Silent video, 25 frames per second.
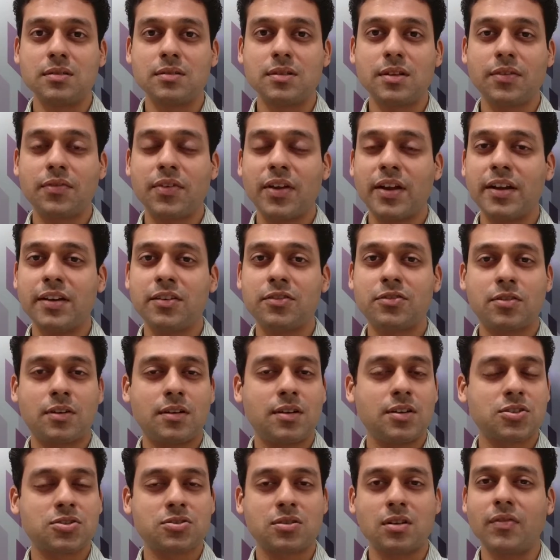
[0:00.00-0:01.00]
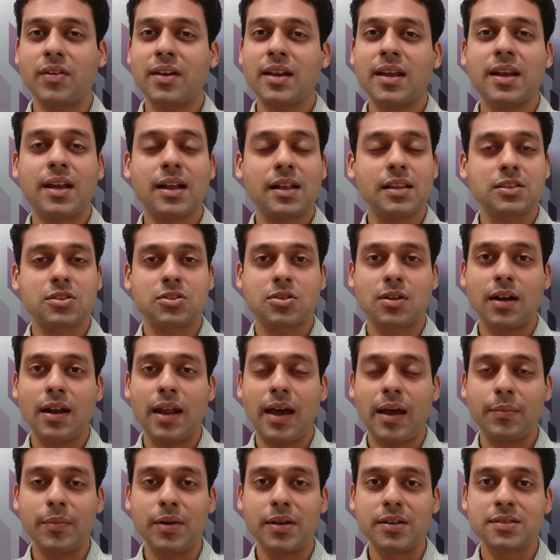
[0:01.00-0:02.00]
They're very traditional, very cultural
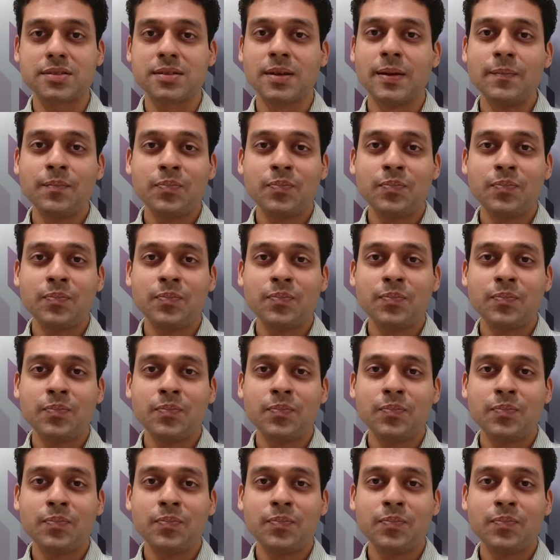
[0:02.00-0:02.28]
habits.